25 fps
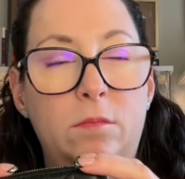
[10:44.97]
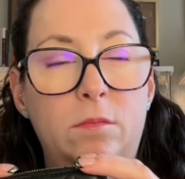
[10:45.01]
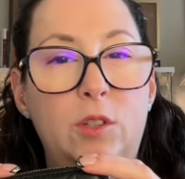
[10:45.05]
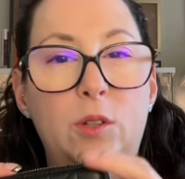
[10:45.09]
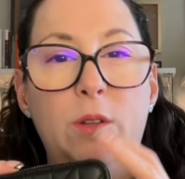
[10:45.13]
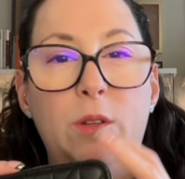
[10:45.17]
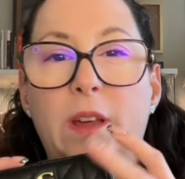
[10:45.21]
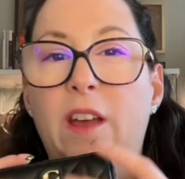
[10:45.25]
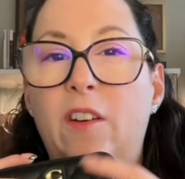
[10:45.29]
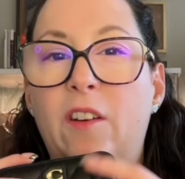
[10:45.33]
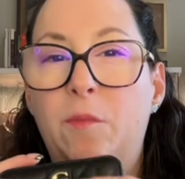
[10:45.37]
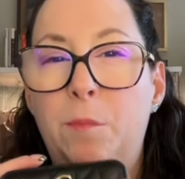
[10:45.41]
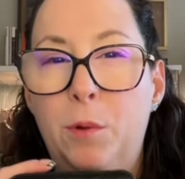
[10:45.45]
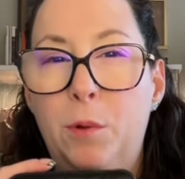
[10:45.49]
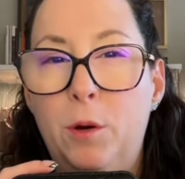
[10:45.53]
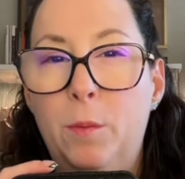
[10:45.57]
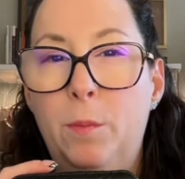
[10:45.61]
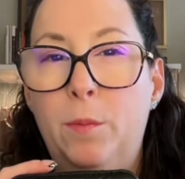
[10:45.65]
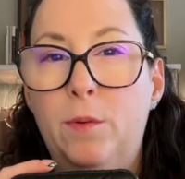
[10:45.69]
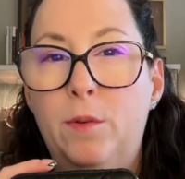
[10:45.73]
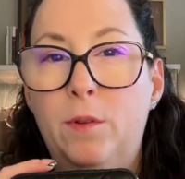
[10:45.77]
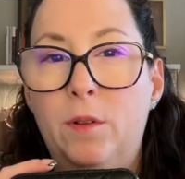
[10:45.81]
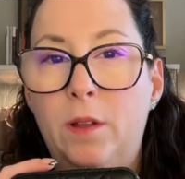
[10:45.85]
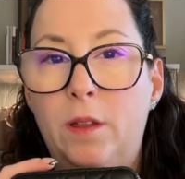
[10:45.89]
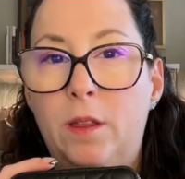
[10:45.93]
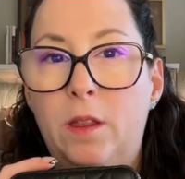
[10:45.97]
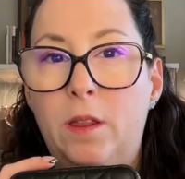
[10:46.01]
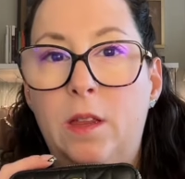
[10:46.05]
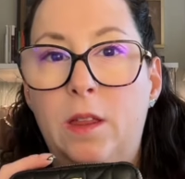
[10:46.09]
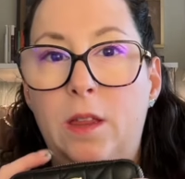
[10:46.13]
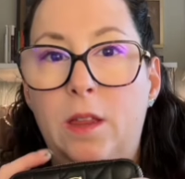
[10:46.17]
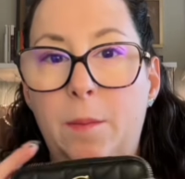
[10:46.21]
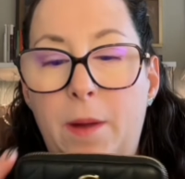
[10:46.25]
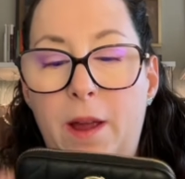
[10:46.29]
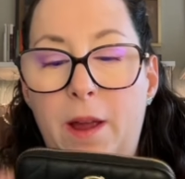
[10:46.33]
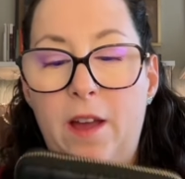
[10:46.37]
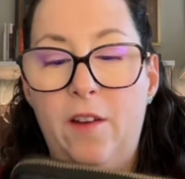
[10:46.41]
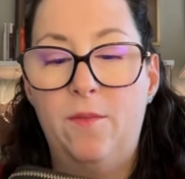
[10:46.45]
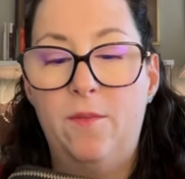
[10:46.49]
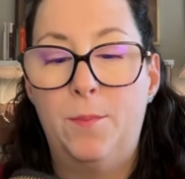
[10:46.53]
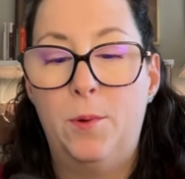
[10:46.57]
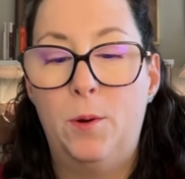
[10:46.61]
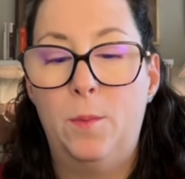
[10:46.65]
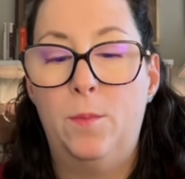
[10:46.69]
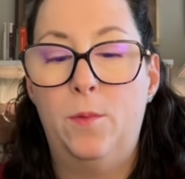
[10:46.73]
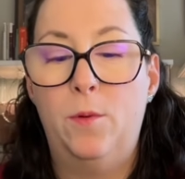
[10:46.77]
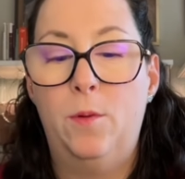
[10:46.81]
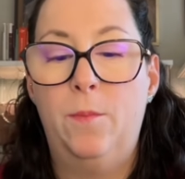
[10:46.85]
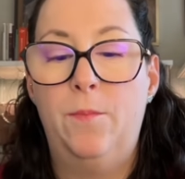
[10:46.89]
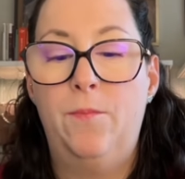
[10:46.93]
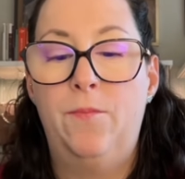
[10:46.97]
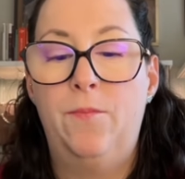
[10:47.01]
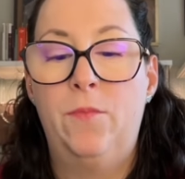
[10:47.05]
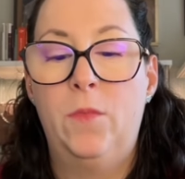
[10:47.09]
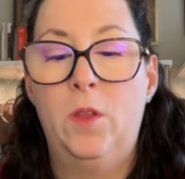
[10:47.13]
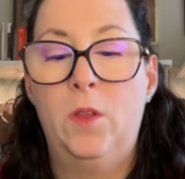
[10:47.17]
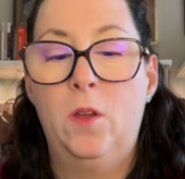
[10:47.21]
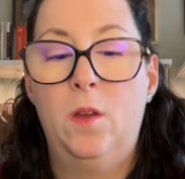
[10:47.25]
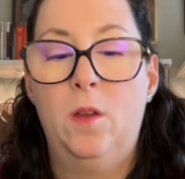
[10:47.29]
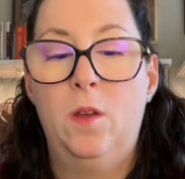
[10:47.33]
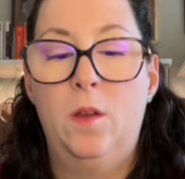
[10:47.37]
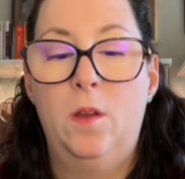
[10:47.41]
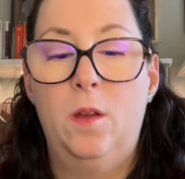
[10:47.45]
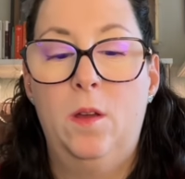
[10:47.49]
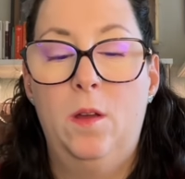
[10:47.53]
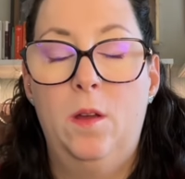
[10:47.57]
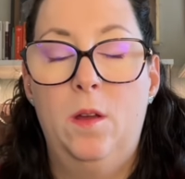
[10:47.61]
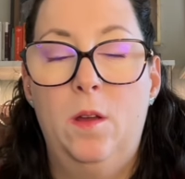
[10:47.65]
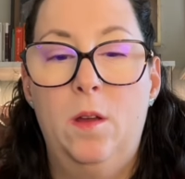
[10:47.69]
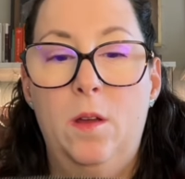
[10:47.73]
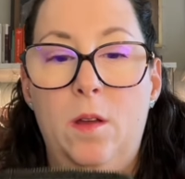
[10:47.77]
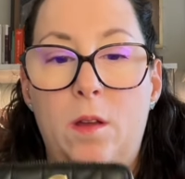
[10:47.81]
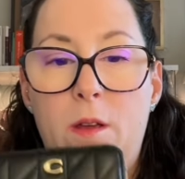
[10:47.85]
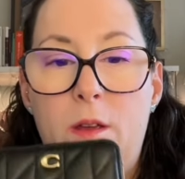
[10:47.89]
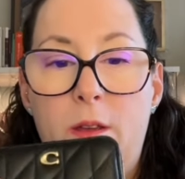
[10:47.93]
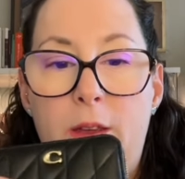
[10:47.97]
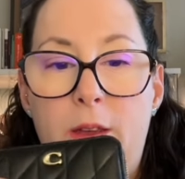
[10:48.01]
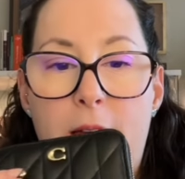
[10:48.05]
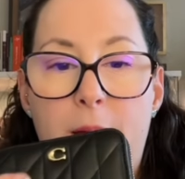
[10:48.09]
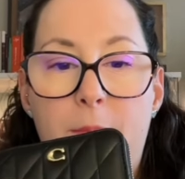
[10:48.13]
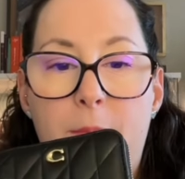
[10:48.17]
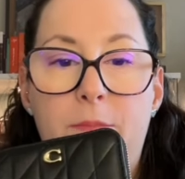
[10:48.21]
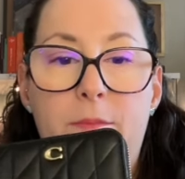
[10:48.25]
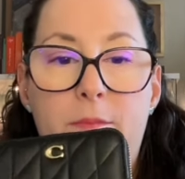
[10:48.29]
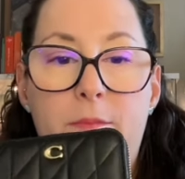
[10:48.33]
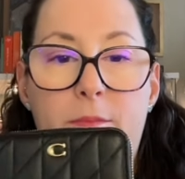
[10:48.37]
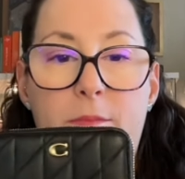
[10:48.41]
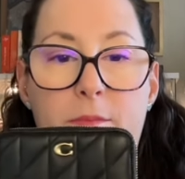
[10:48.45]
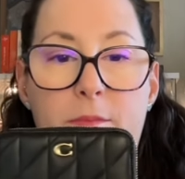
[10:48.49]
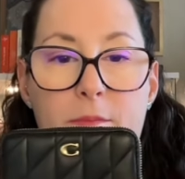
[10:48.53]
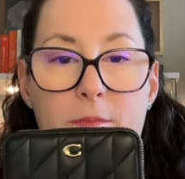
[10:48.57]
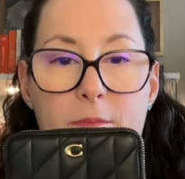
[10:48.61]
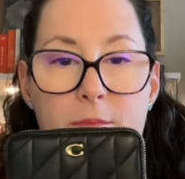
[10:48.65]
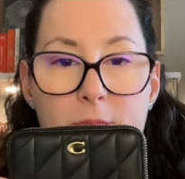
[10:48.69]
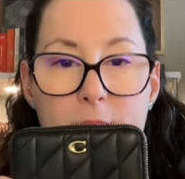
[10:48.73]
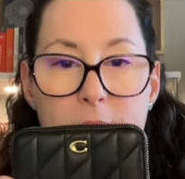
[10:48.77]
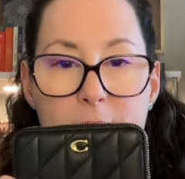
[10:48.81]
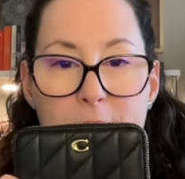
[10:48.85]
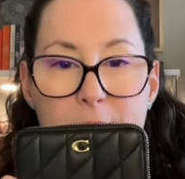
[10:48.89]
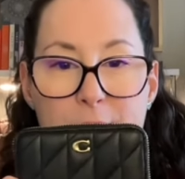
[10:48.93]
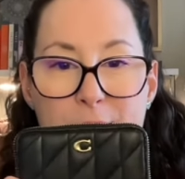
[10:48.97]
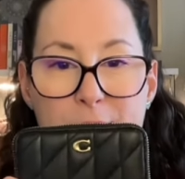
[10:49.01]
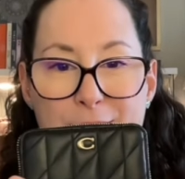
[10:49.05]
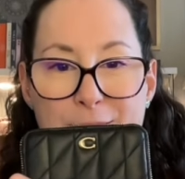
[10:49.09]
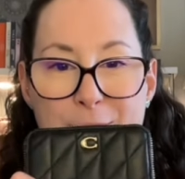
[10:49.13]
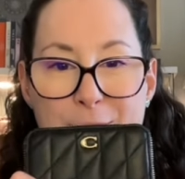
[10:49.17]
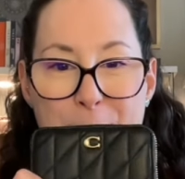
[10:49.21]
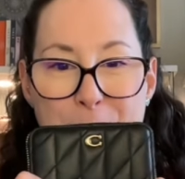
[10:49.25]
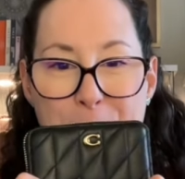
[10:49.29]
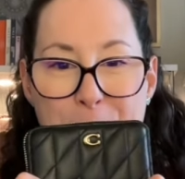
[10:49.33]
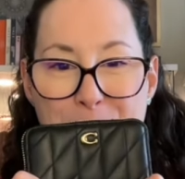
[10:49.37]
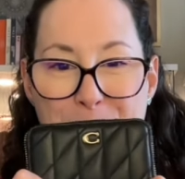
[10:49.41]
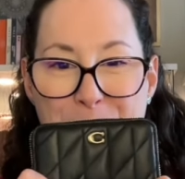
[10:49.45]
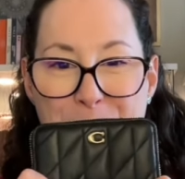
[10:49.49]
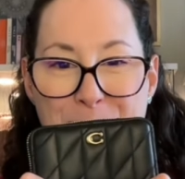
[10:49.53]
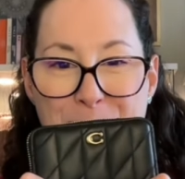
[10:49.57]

do they have purple? I think they might have purple. Yeah, so